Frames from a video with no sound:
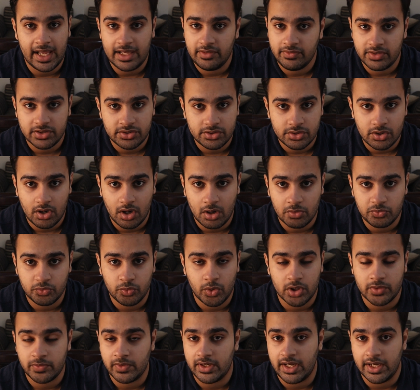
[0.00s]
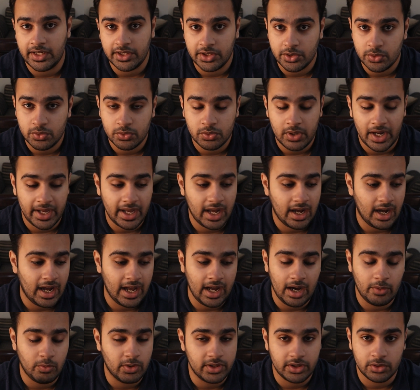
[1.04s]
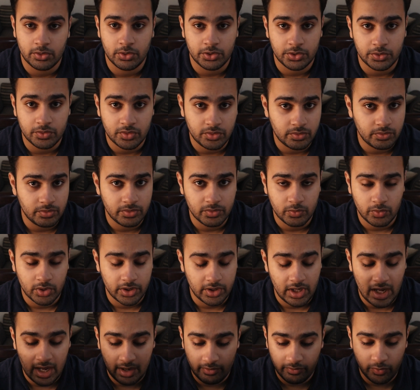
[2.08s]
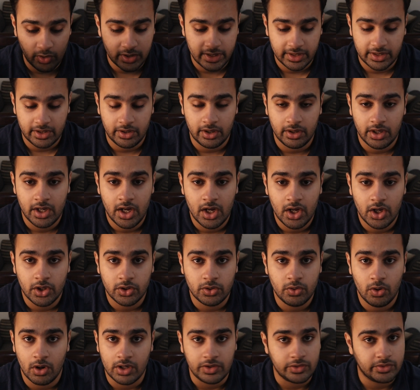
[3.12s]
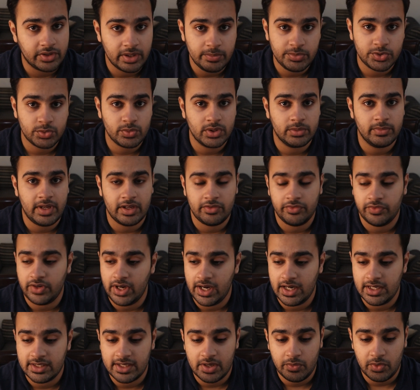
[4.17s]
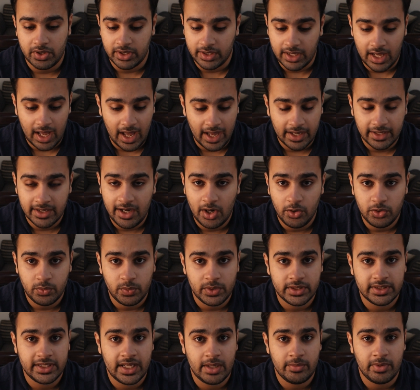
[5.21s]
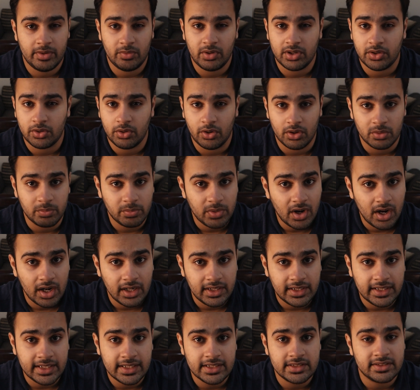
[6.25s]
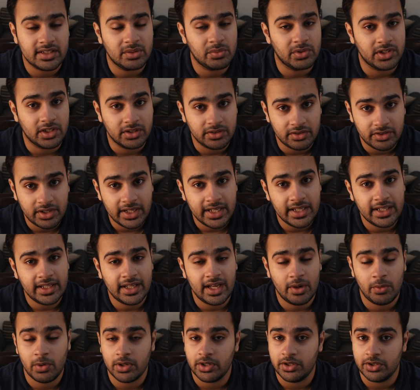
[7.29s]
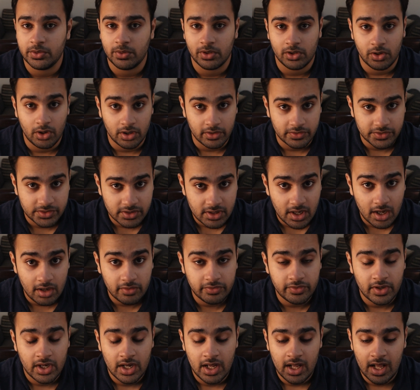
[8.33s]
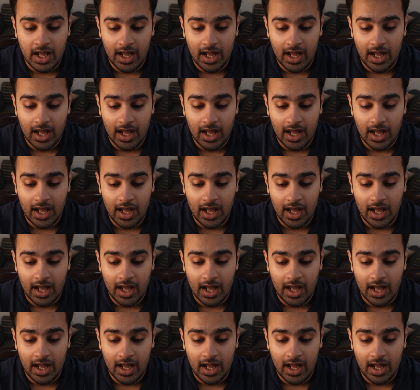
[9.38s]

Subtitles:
life has stopped, what will I do? I want to go on trips with my friends, I want to hang out with them, I want to go on parties, I want to drink, I want to do a lot of stuff.